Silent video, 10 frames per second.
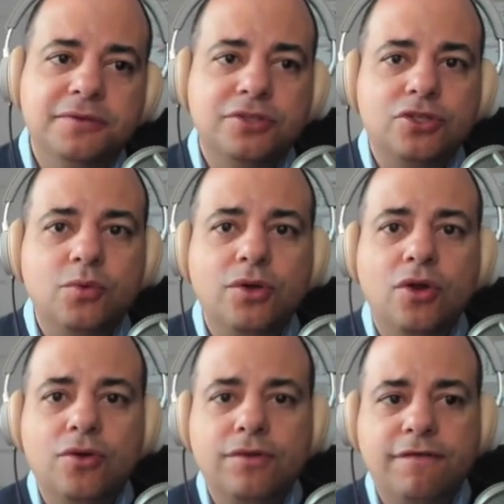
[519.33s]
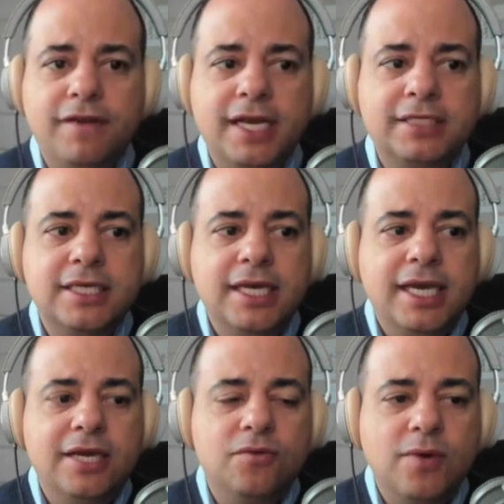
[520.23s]
So we'll hold fast
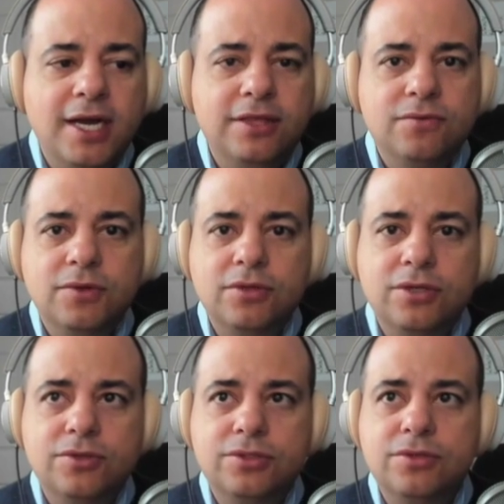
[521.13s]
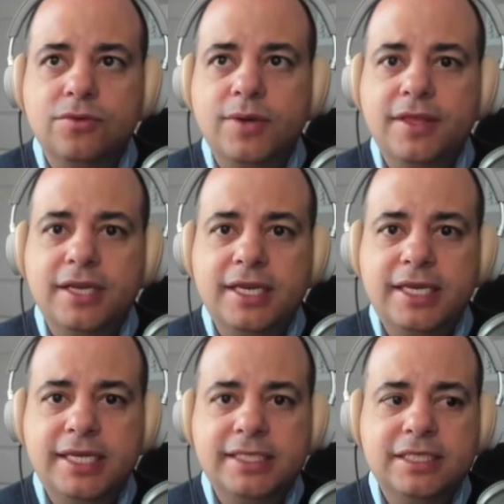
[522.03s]
and ride the roller coaster the way that it
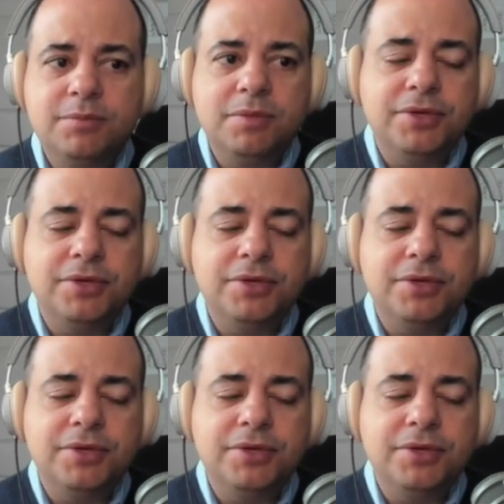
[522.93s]
needs to be.